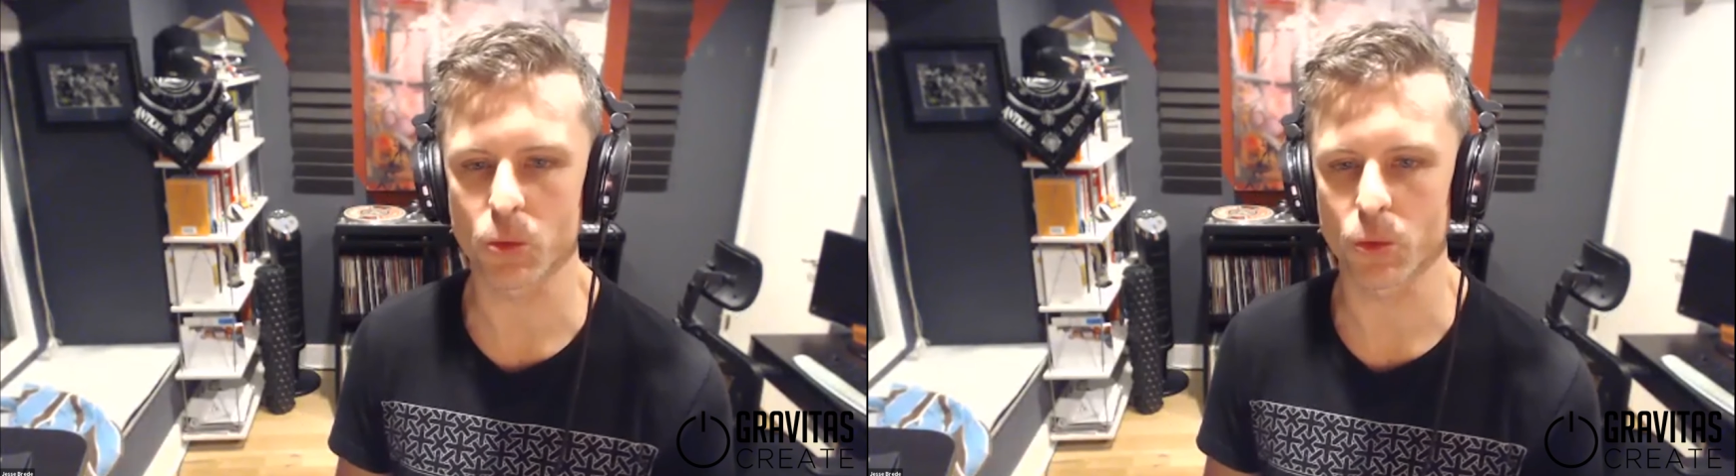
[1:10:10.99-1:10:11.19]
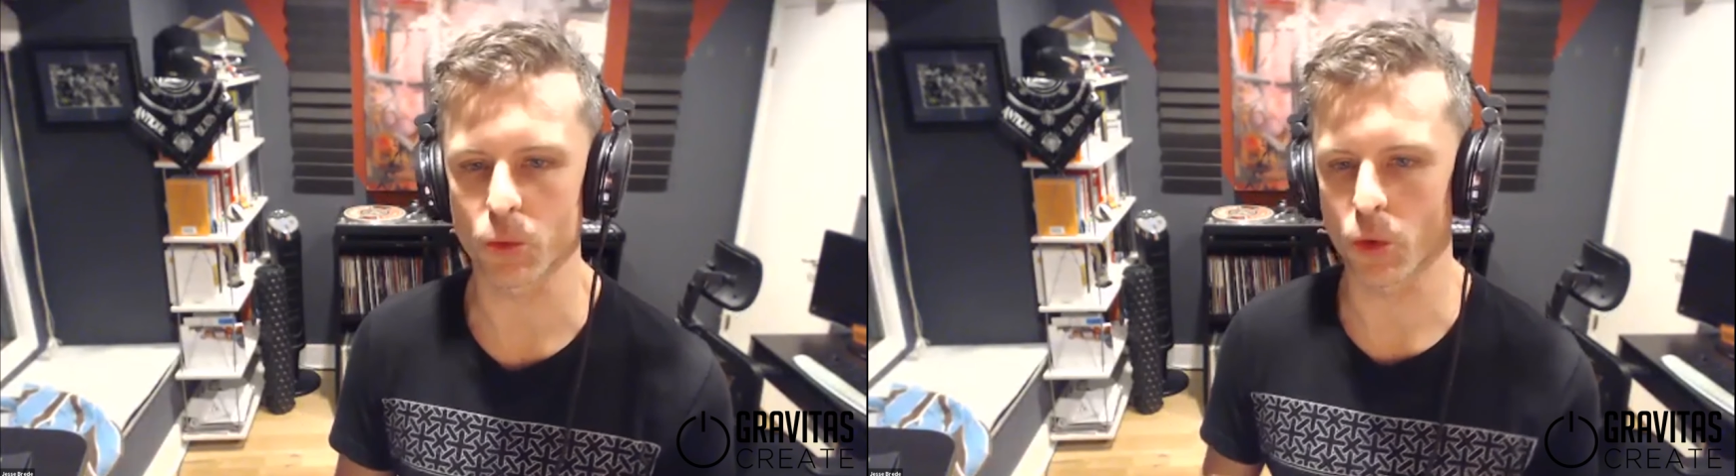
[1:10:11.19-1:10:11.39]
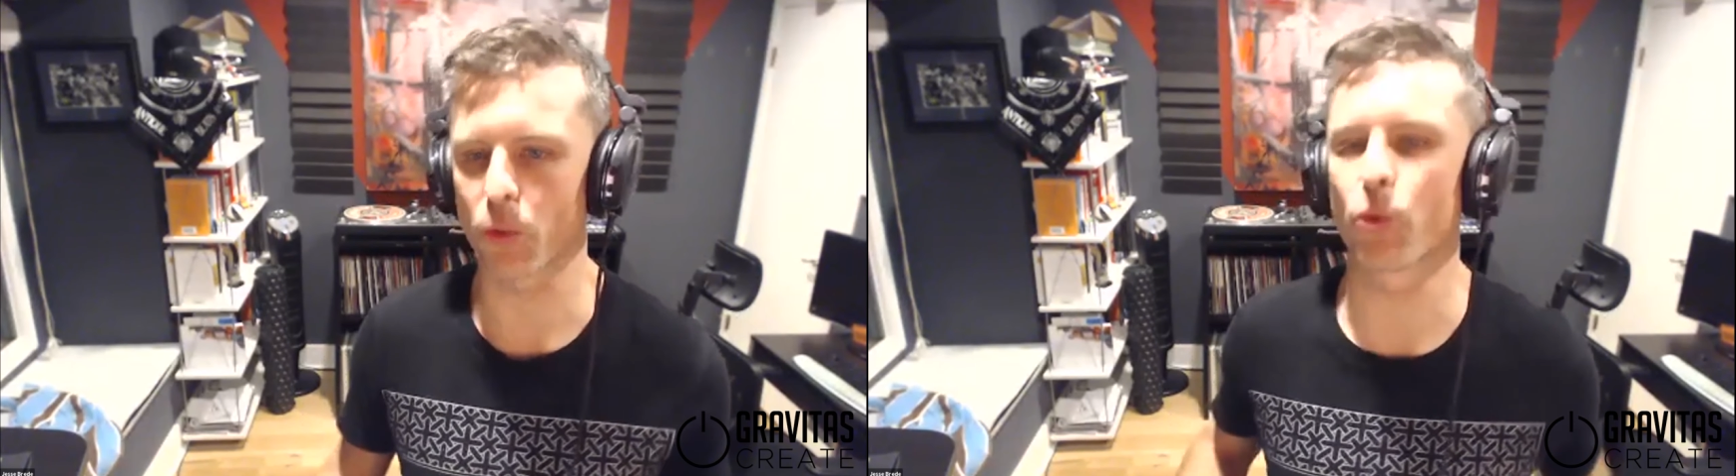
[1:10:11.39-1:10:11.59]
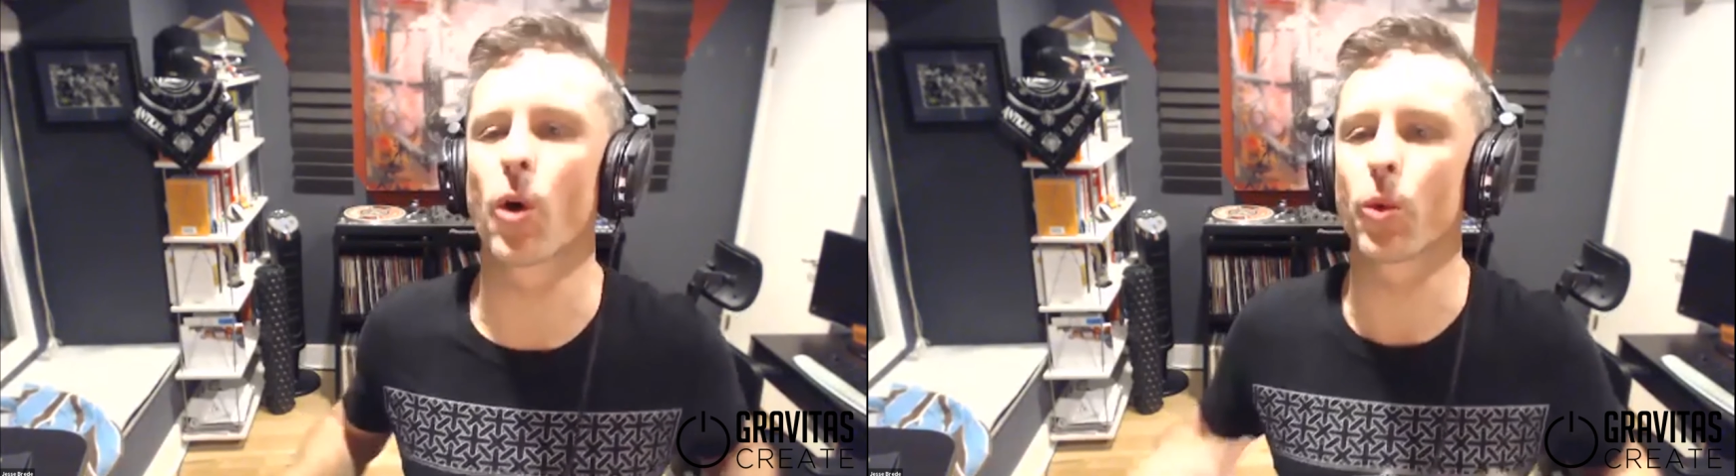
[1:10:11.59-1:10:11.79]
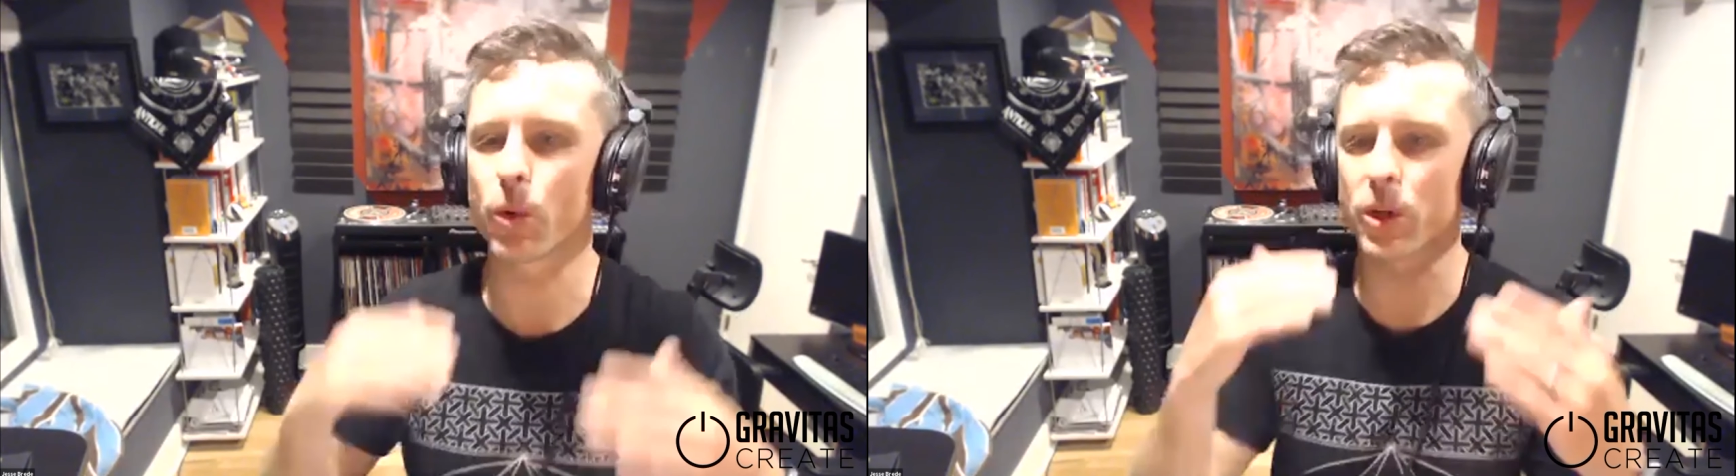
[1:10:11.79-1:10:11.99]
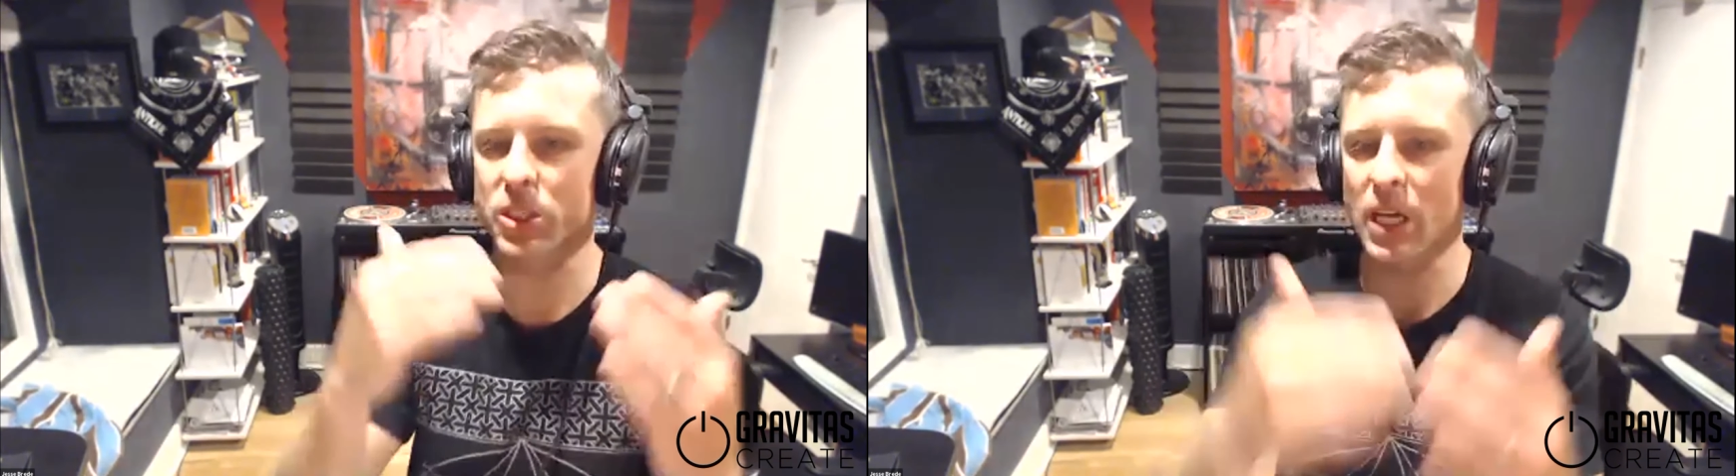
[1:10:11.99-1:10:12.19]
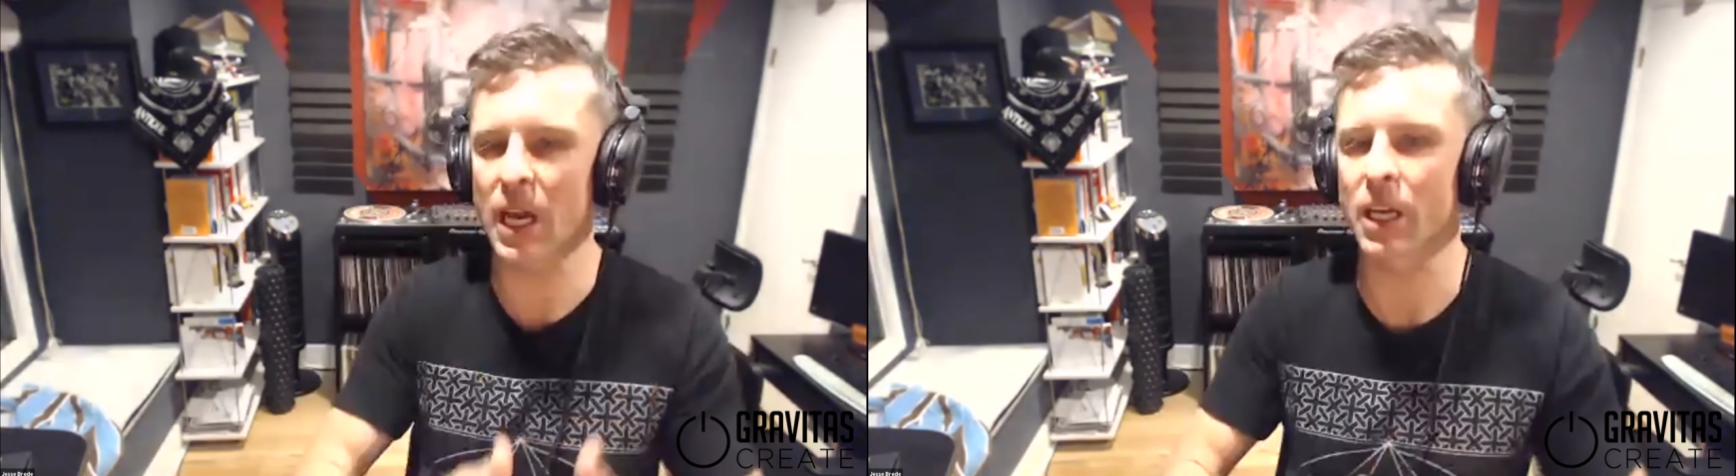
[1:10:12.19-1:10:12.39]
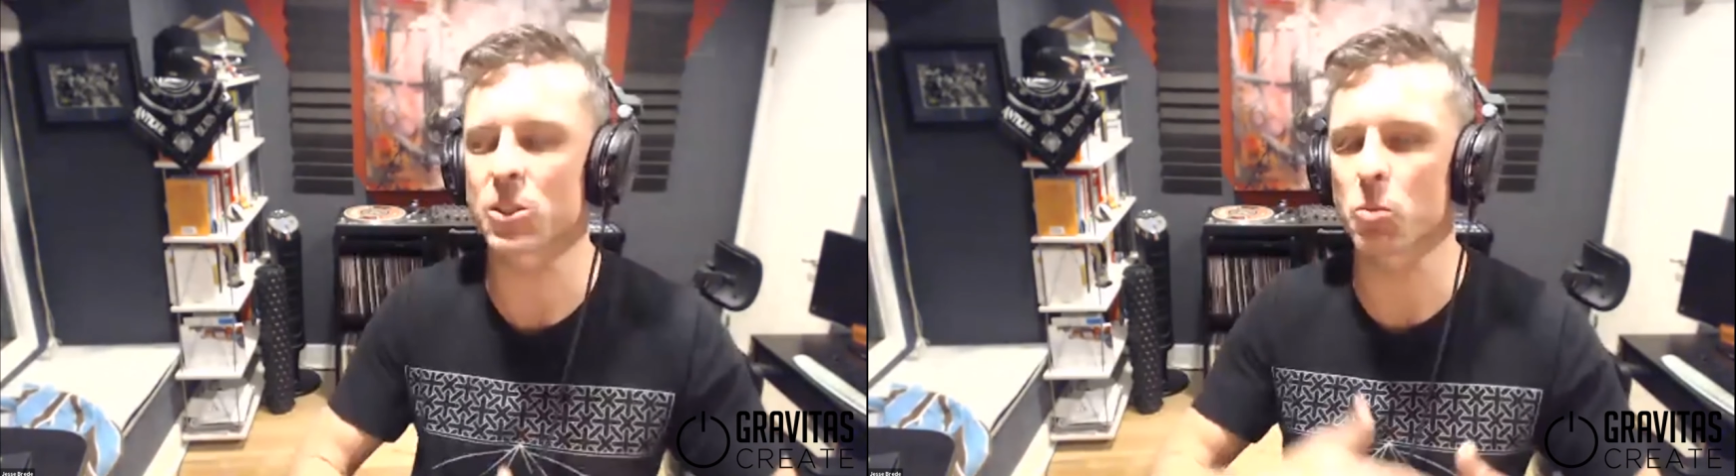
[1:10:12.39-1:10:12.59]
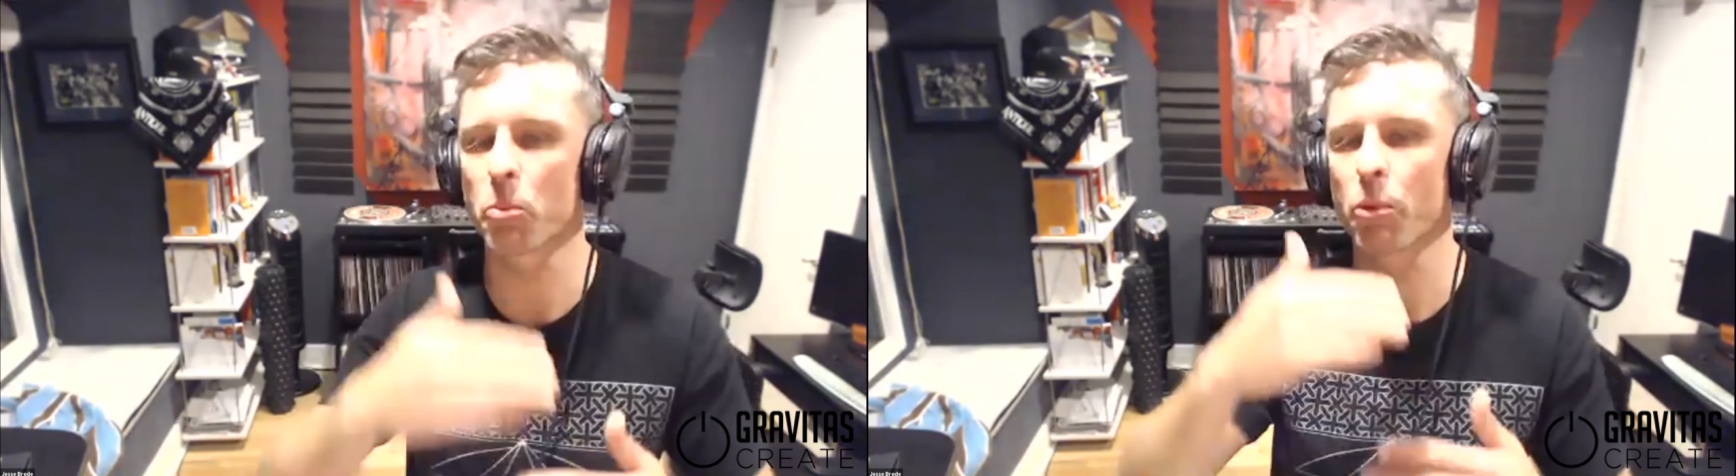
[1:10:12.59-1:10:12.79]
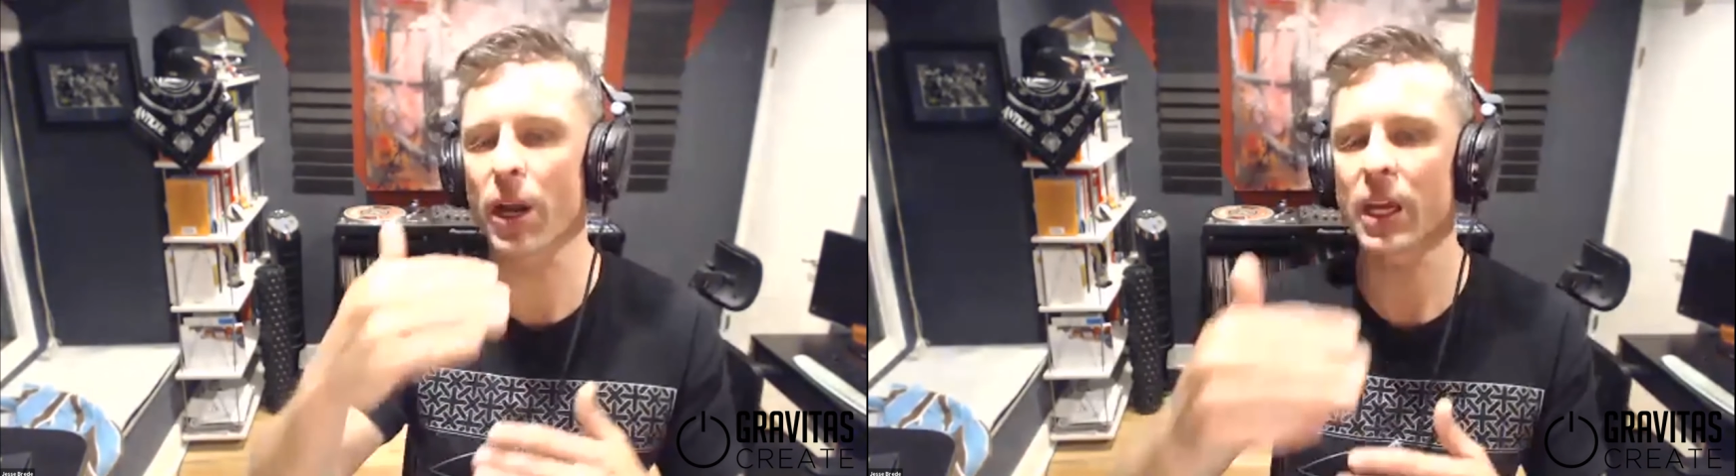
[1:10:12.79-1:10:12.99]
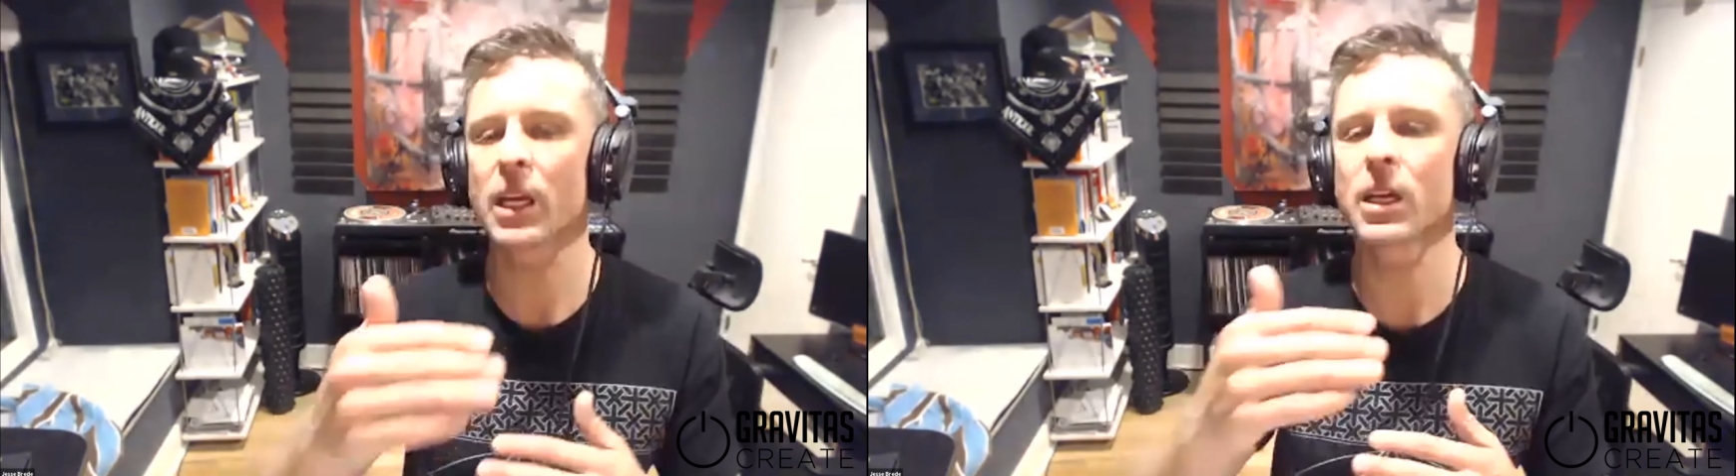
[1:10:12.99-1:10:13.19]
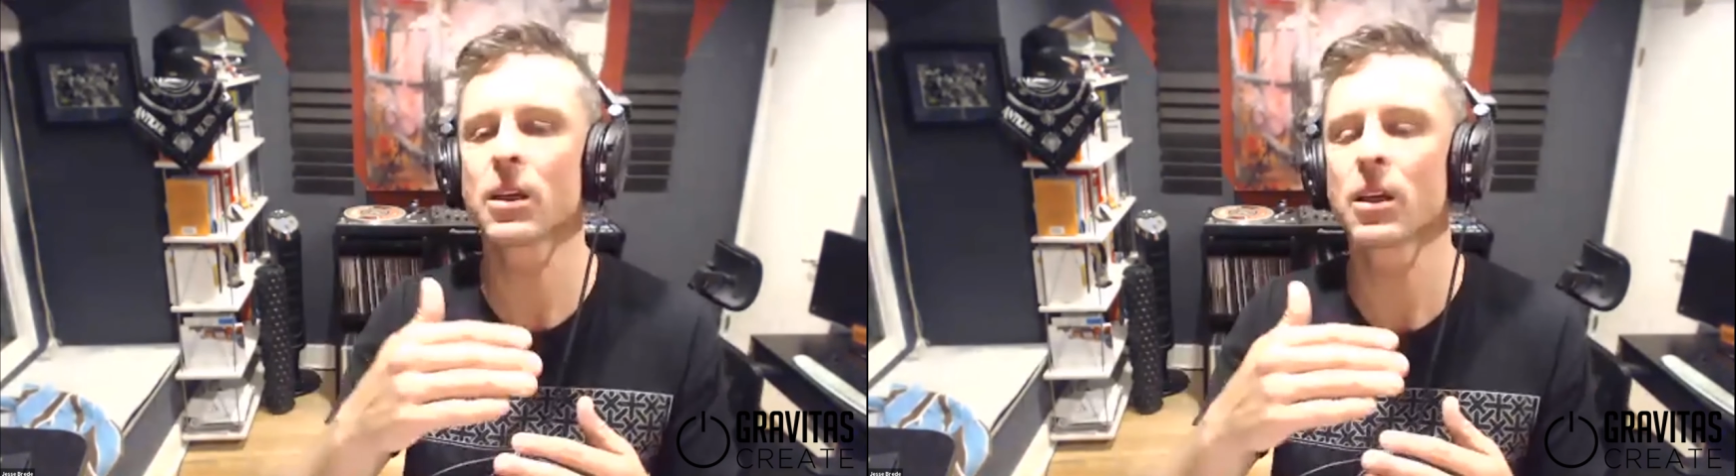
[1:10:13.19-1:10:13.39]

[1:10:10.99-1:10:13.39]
or what we were saying, is breaking